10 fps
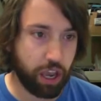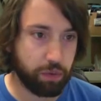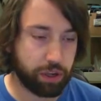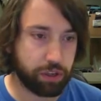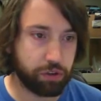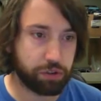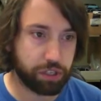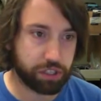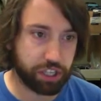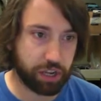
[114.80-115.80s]
And we can use
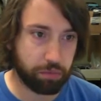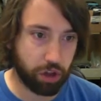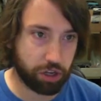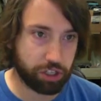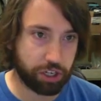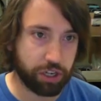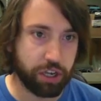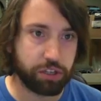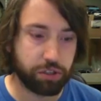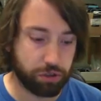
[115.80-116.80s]
this same logic
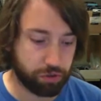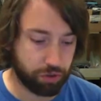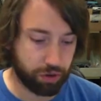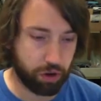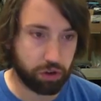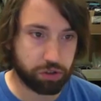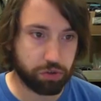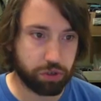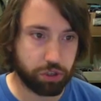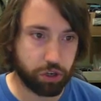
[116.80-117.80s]
to
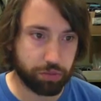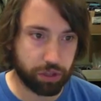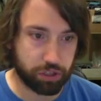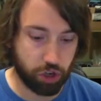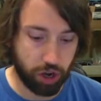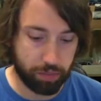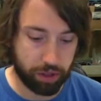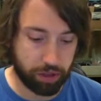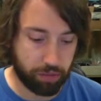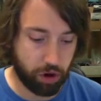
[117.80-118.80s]
also determine the top
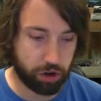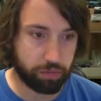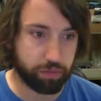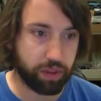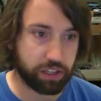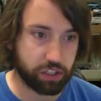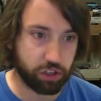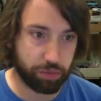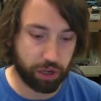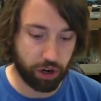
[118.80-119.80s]
and the bottom. And that's
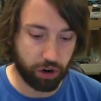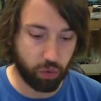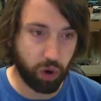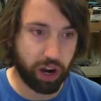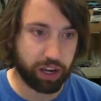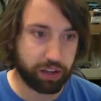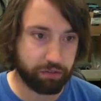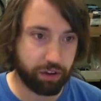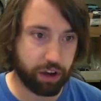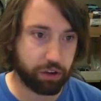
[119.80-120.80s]
going to be our y
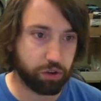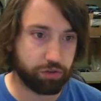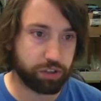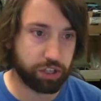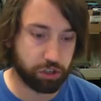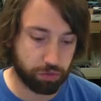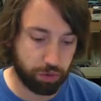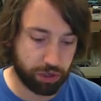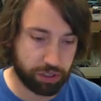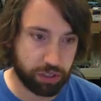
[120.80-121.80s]
value of the center
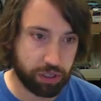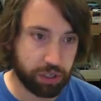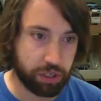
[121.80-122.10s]
point,